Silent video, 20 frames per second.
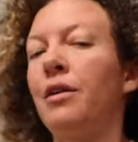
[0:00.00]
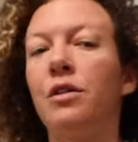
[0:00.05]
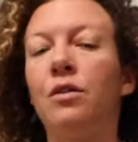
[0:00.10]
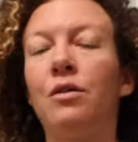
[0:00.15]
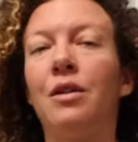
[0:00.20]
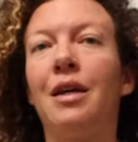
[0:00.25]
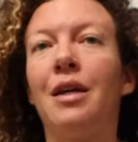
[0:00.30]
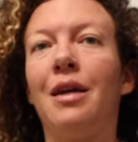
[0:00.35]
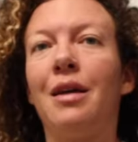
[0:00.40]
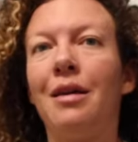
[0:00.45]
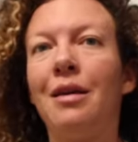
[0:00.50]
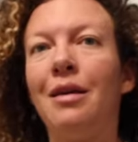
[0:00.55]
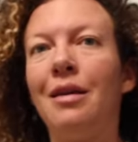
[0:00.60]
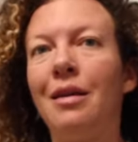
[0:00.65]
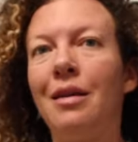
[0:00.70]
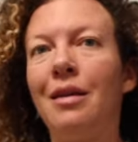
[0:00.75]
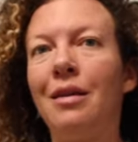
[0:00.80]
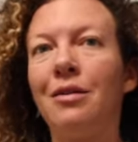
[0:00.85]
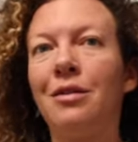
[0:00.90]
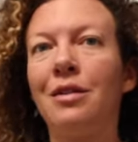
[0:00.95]
also did a
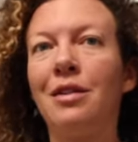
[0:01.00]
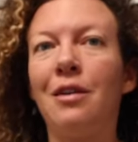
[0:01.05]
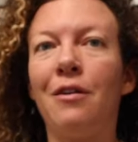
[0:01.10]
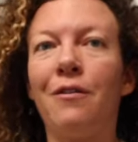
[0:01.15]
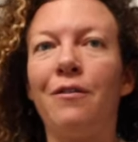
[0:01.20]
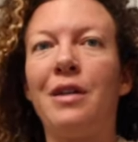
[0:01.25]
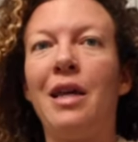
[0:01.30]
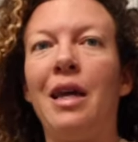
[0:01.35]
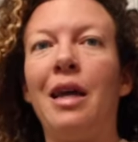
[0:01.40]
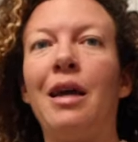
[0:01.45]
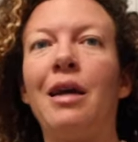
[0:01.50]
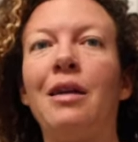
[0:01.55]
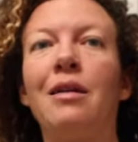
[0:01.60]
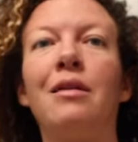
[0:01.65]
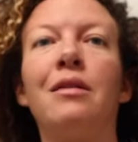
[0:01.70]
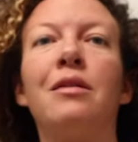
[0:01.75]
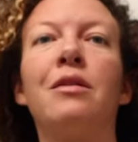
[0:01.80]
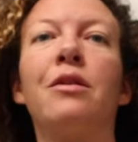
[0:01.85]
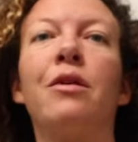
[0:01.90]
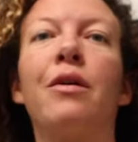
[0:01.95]
little self-tan,
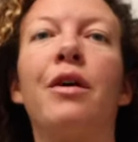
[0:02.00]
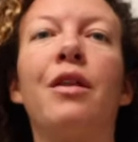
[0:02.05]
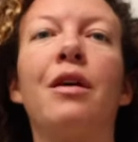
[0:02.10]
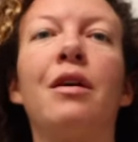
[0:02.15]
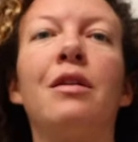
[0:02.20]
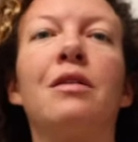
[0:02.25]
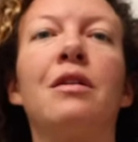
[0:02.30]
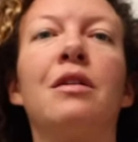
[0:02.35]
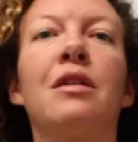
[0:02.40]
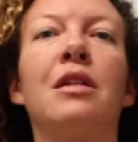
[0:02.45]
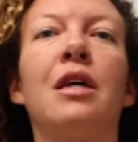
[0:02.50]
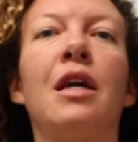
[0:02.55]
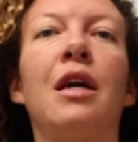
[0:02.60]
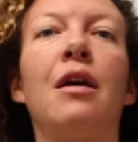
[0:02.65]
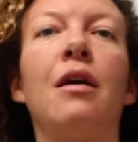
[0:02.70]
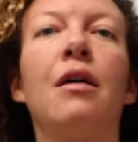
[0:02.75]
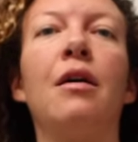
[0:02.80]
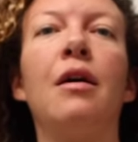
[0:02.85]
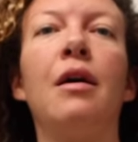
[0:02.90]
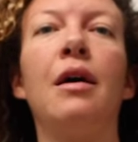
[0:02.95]
so I think it's gonna
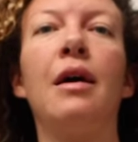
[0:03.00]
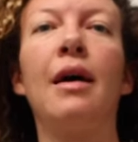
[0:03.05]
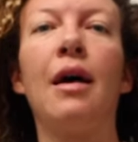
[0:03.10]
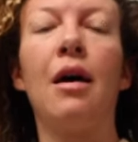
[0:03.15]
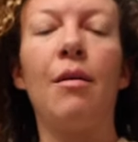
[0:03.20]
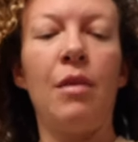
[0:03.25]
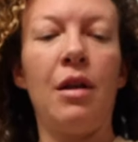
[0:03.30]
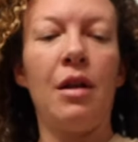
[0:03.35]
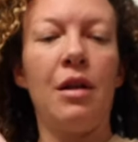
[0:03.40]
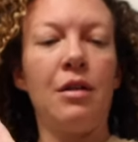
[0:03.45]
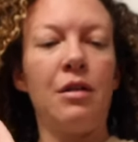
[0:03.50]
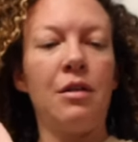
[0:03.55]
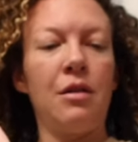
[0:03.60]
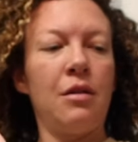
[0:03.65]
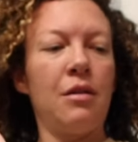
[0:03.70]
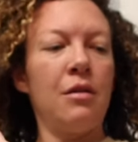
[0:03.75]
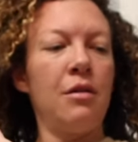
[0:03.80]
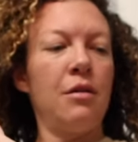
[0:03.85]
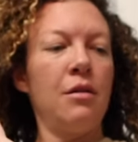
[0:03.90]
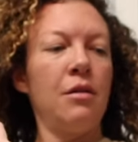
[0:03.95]
take a minute
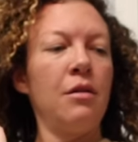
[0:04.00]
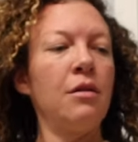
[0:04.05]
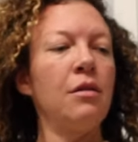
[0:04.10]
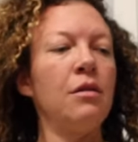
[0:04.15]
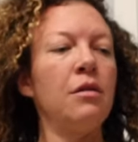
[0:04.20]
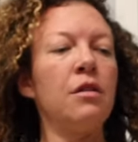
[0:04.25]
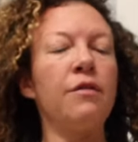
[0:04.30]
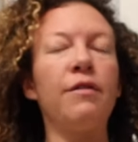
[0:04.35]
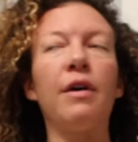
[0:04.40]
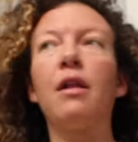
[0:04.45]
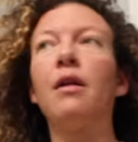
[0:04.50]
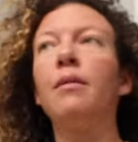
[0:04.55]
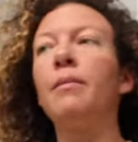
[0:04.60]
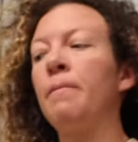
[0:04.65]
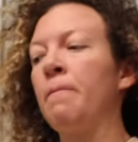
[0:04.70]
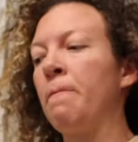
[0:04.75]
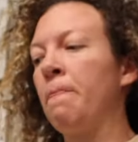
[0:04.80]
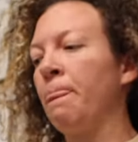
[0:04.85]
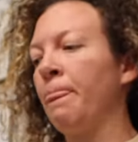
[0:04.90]
to develop.